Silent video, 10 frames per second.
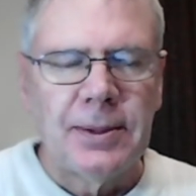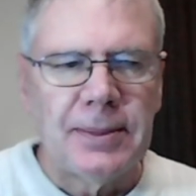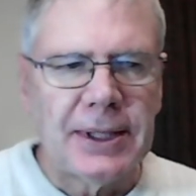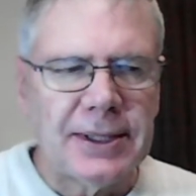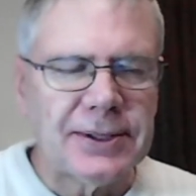
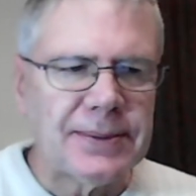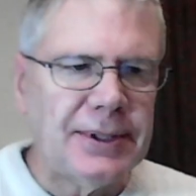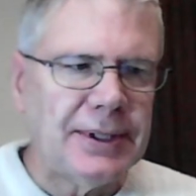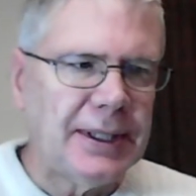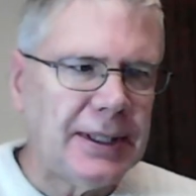because when
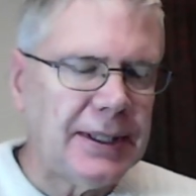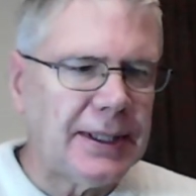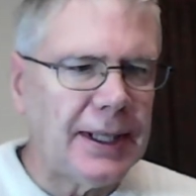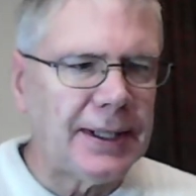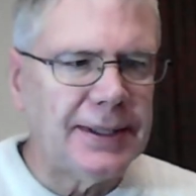you get into
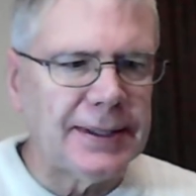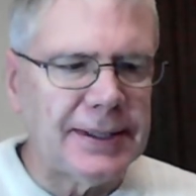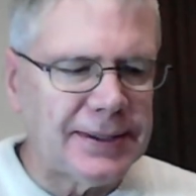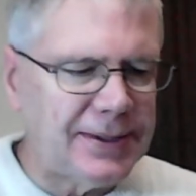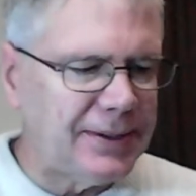
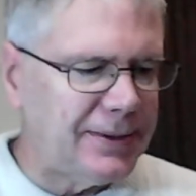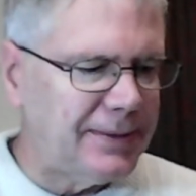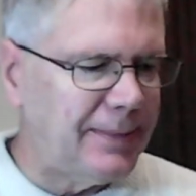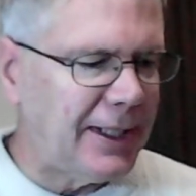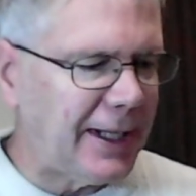calculus you
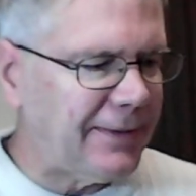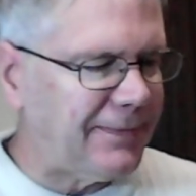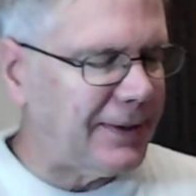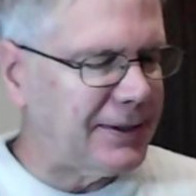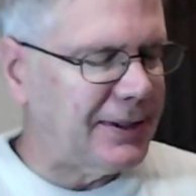may have
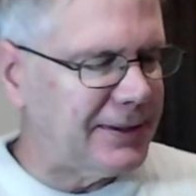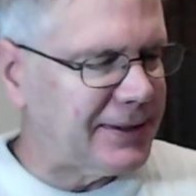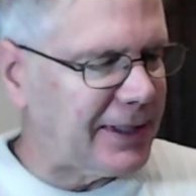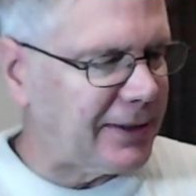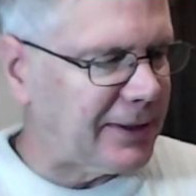functions
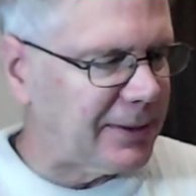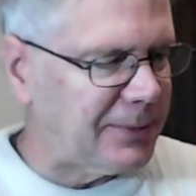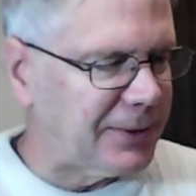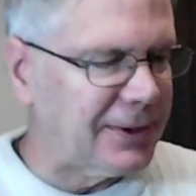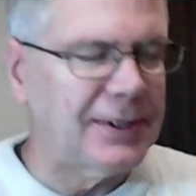that are
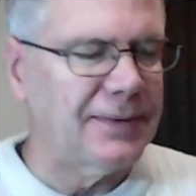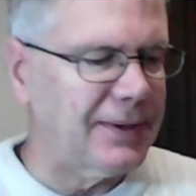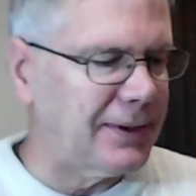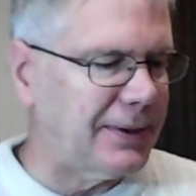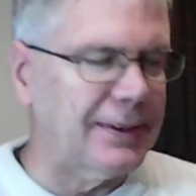more
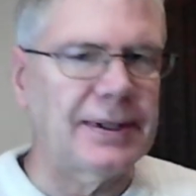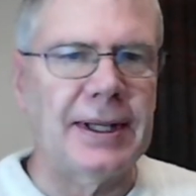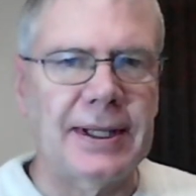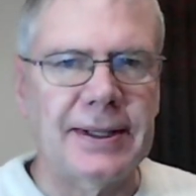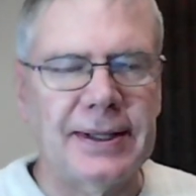difficult
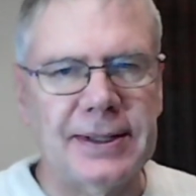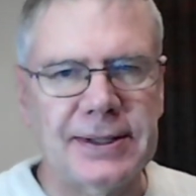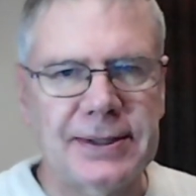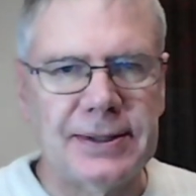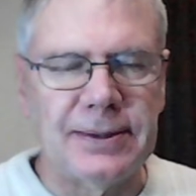than
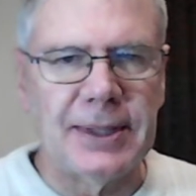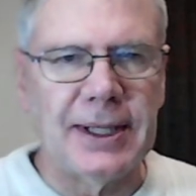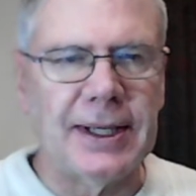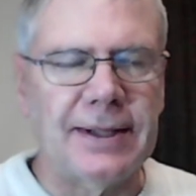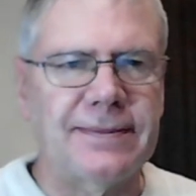this. You may
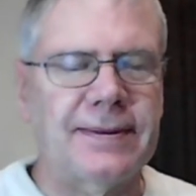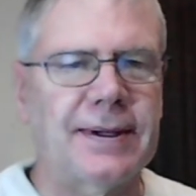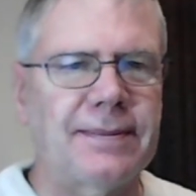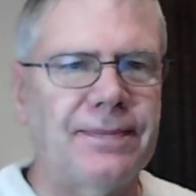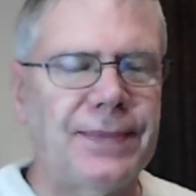have
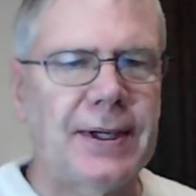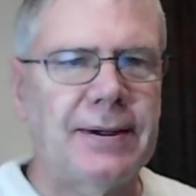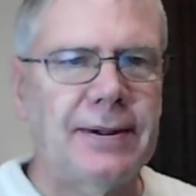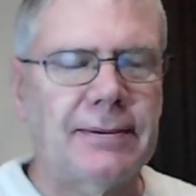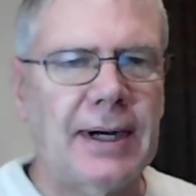
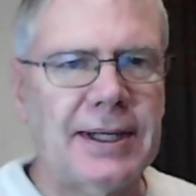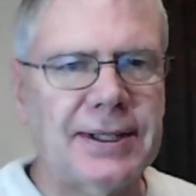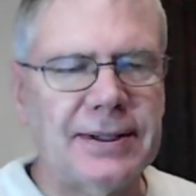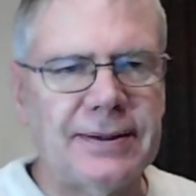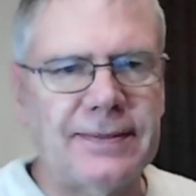
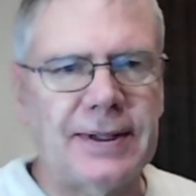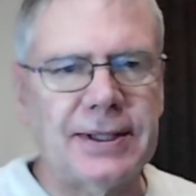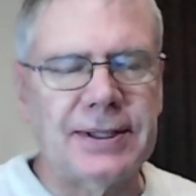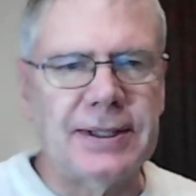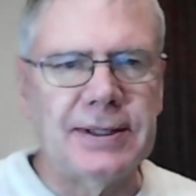rational
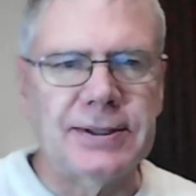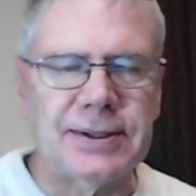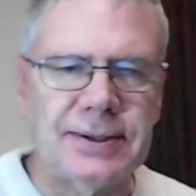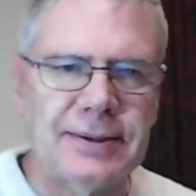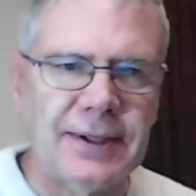functions
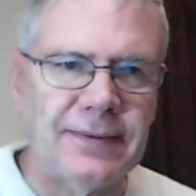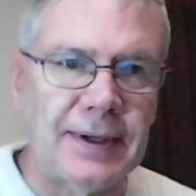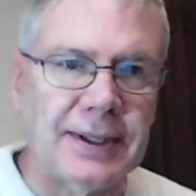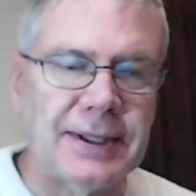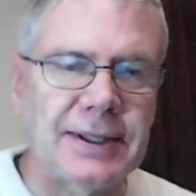or trig
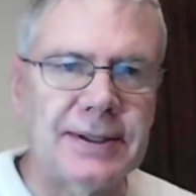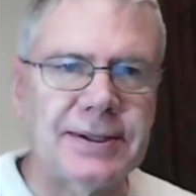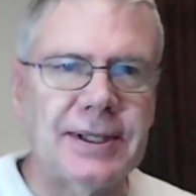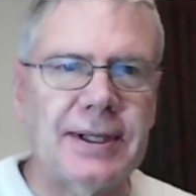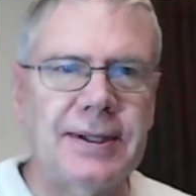functions,
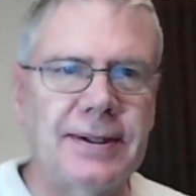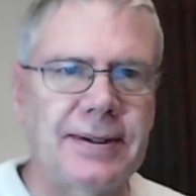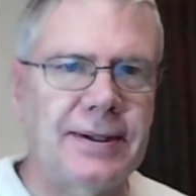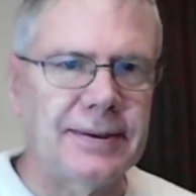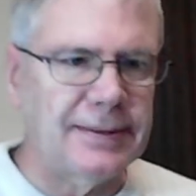and
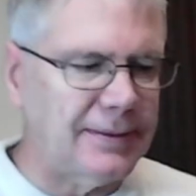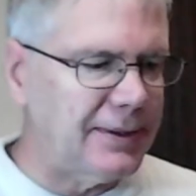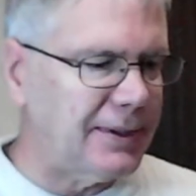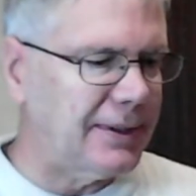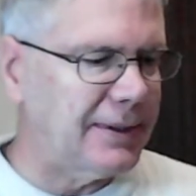you're
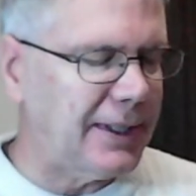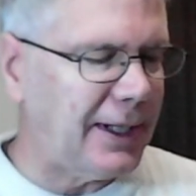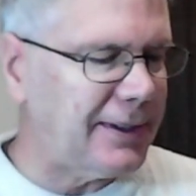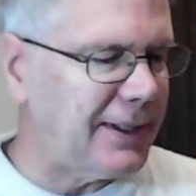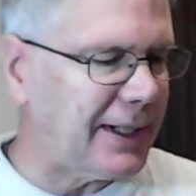going to
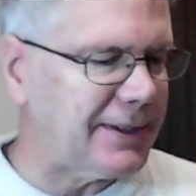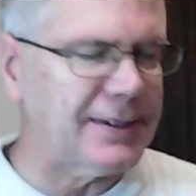carry it out the